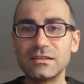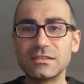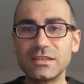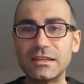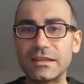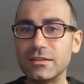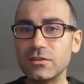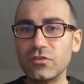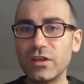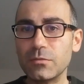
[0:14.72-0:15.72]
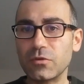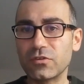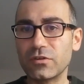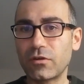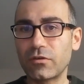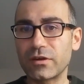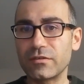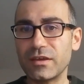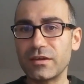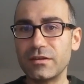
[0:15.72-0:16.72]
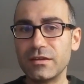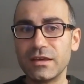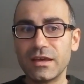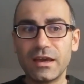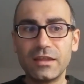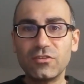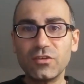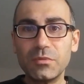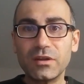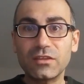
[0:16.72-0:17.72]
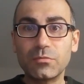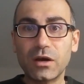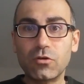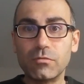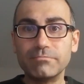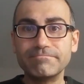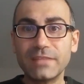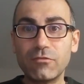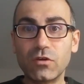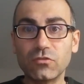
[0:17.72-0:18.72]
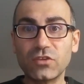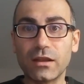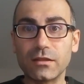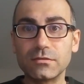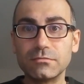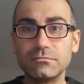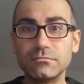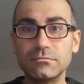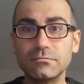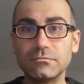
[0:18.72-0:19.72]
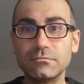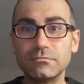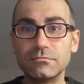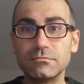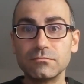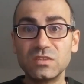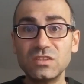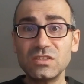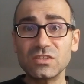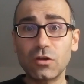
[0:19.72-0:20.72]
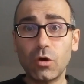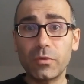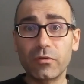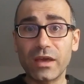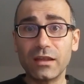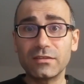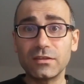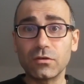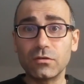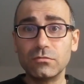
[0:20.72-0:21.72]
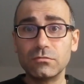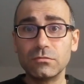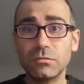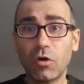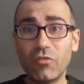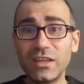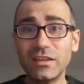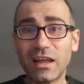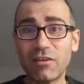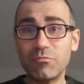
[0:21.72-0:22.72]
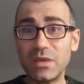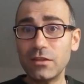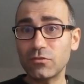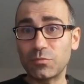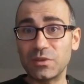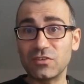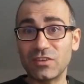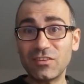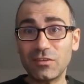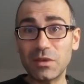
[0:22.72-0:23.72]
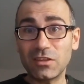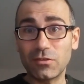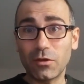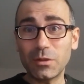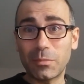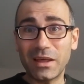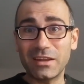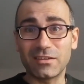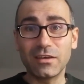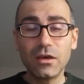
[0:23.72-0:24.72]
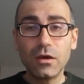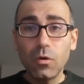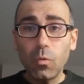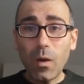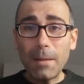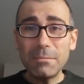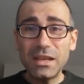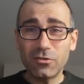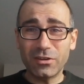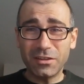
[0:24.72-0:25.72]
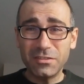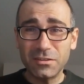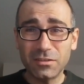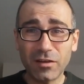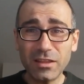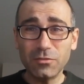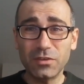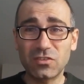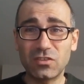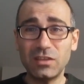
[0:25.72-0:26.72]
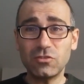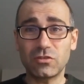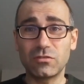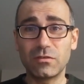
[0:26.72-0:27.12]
Sadly, those animals are no longer there, and the summer nights back home have gone silent. This is a global reality though. Of 8.5 million species estimated on the planet, 1 million are under threat of extinction,